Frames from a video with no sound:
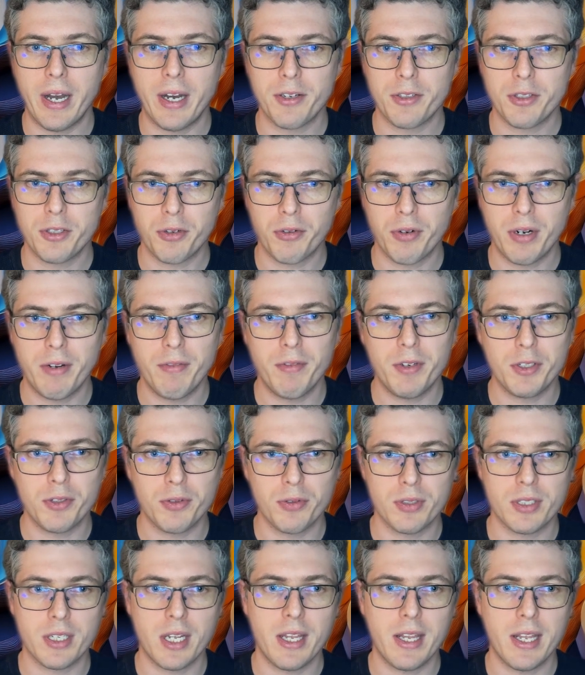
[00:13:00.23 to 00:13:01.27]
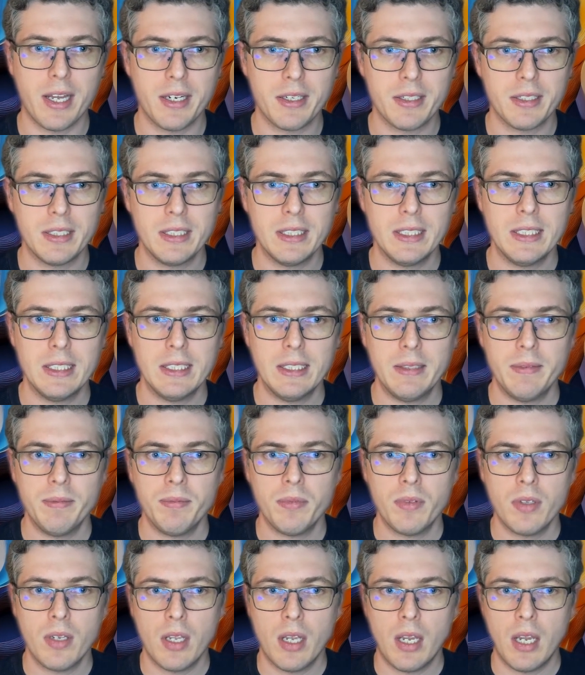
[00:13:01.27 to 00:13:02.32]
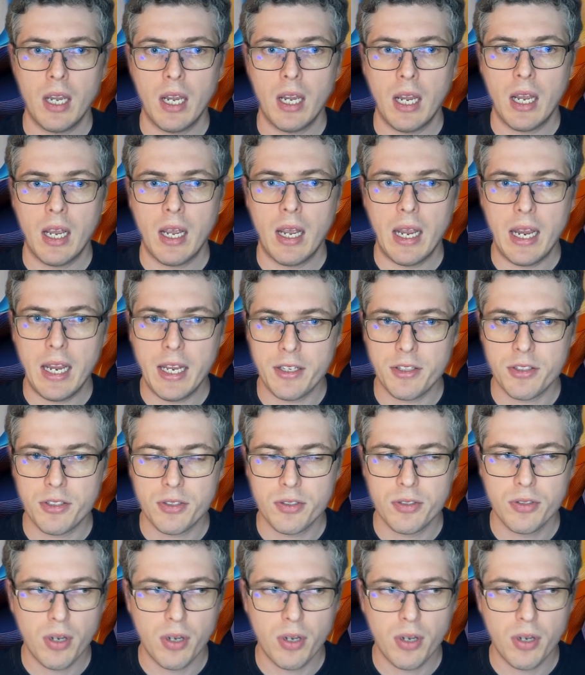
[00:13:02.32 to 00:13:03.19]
to create visuals like that. It's